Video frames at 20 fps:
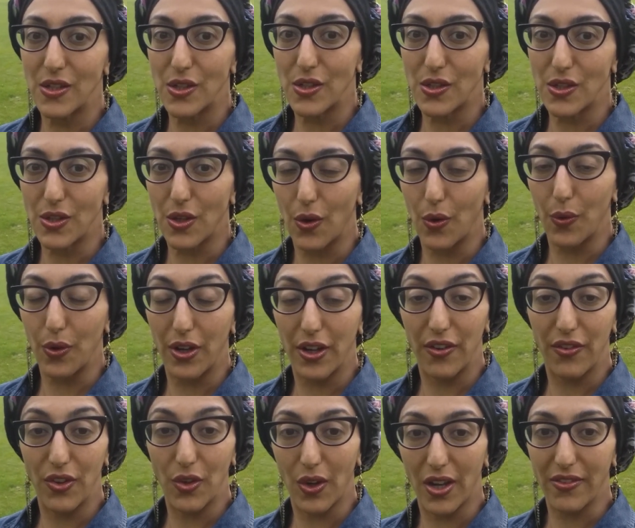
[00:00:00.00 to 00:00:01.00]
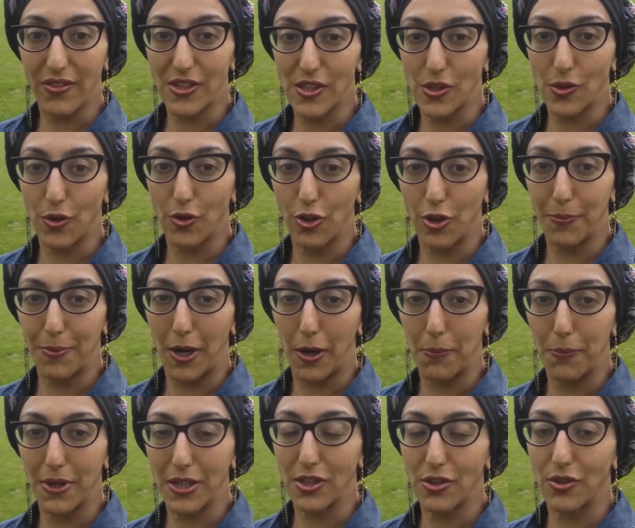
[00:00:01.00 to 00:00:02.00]
So if you have a story
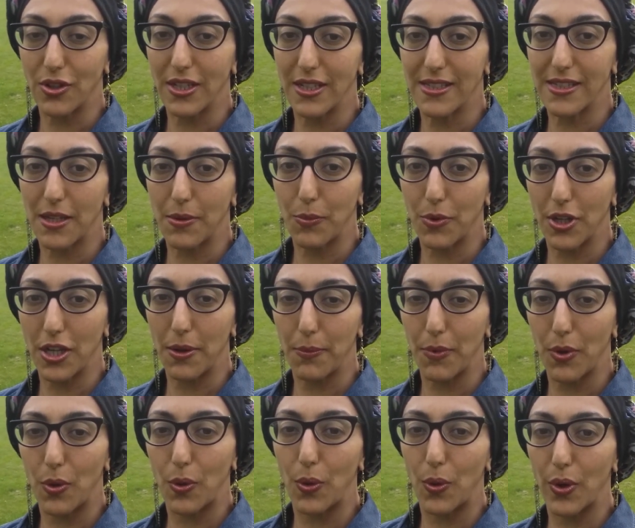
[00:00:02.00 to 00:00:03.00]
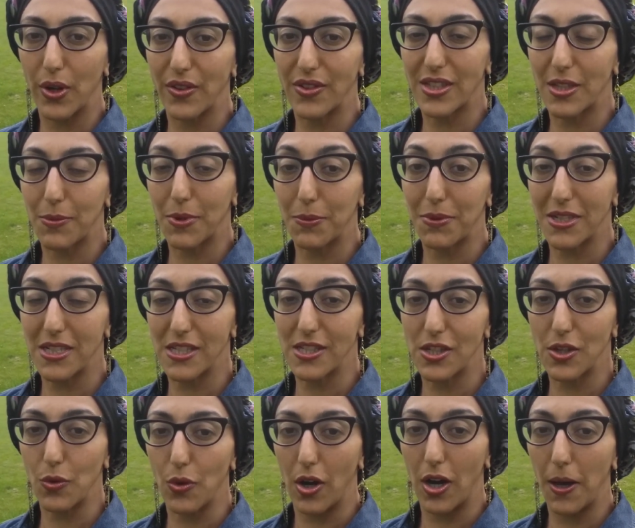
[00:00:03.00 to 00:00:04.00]
about buttering someone up, or if someone butters
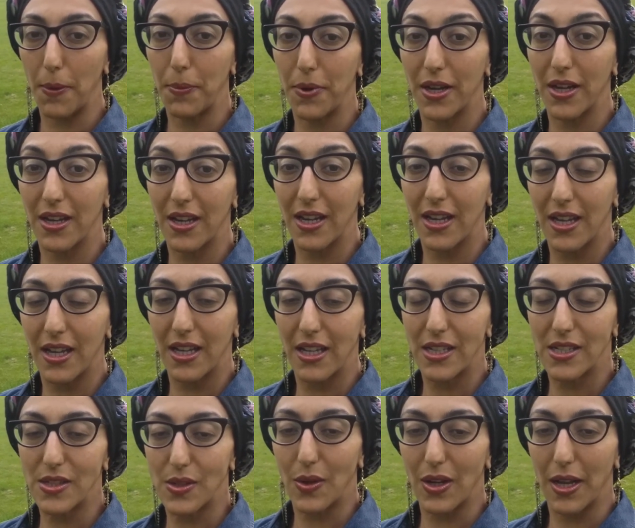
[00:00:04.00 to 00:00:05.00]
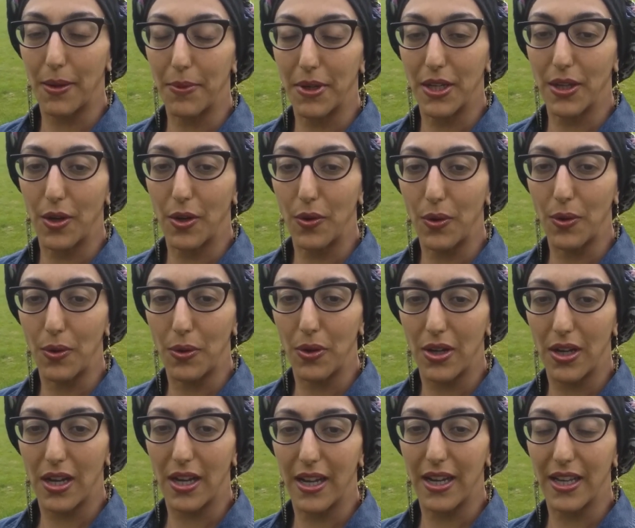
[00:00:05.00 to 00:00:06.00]
you up, do let me know
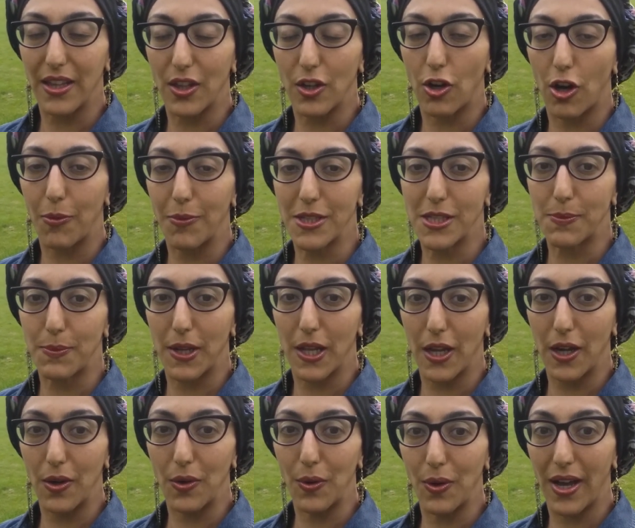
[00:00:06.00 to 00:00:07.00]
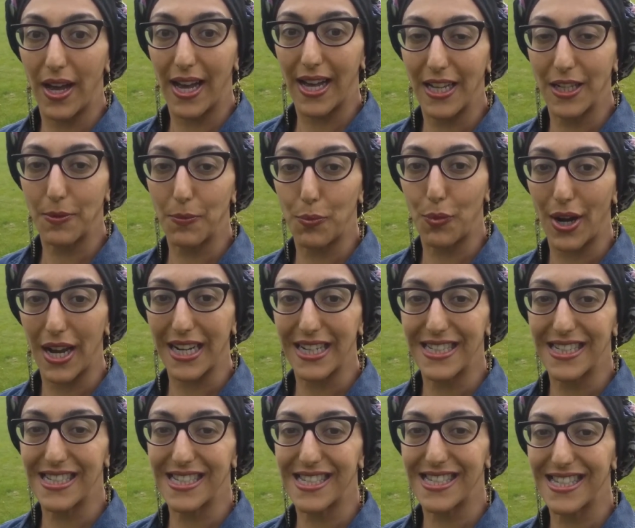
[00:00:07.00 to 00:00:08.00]
in the comments below and
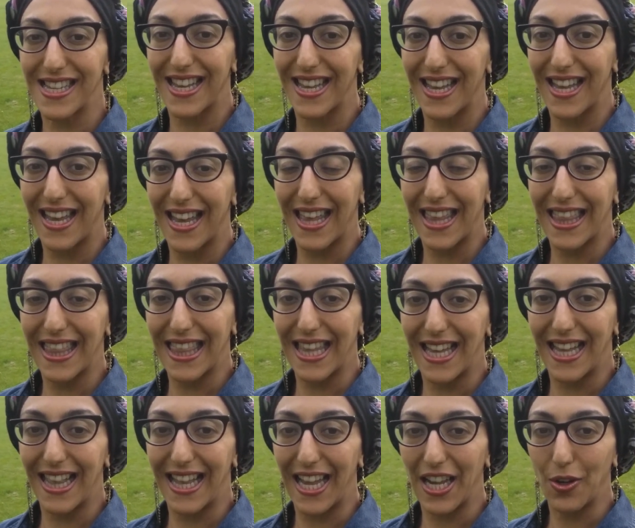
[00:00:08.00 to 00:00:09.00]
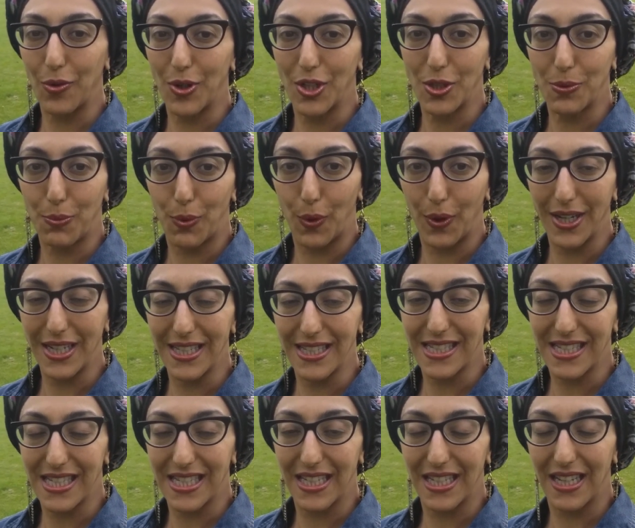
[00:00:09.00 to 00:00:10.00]
practice the language
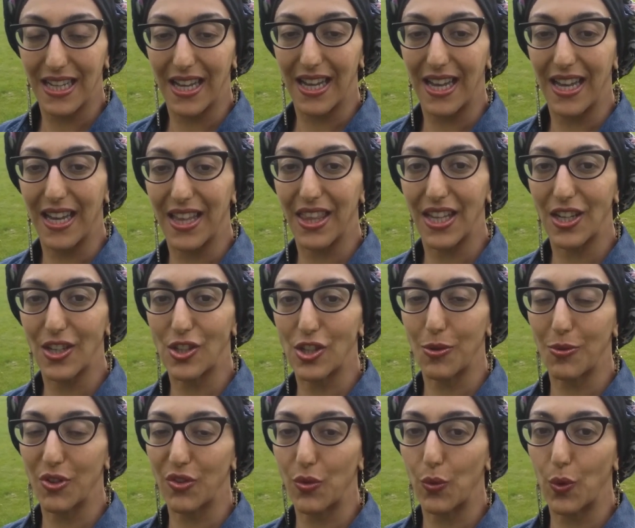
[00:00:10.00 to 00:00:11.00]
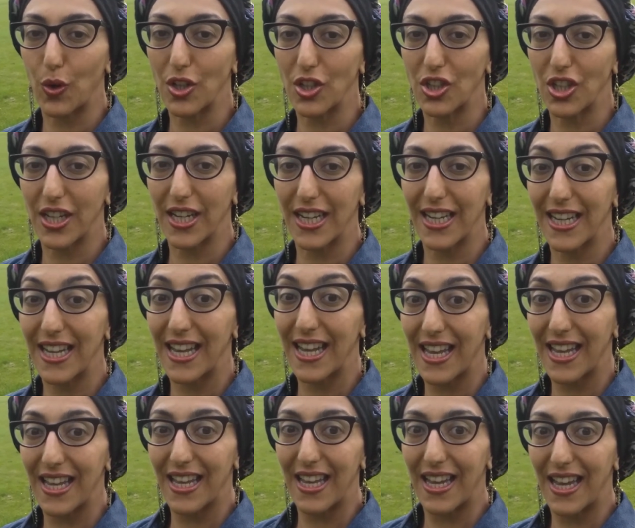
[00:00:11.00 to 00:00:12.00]
point. Thank you so much for watching
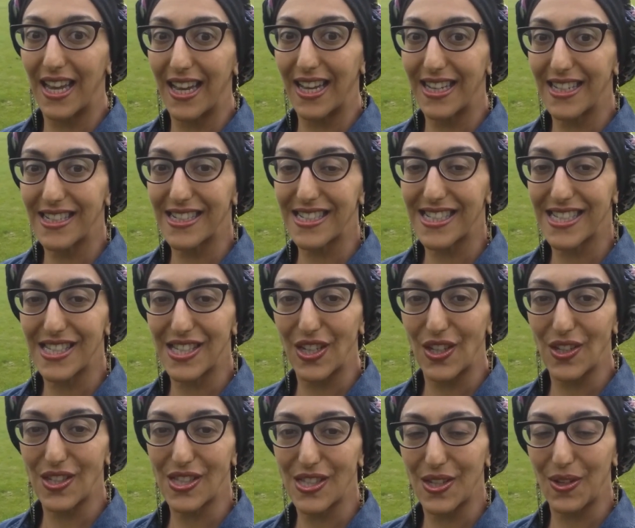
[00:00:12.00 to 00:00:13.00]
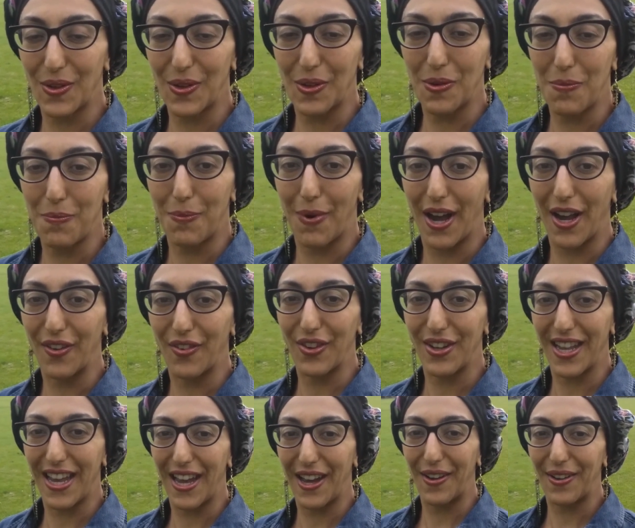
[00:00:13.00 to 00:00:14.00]
and see you soon. Bye for
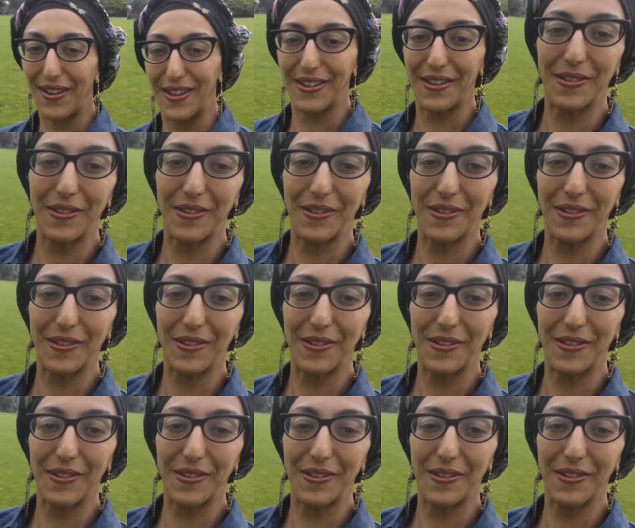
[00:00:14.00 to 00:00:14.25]
now.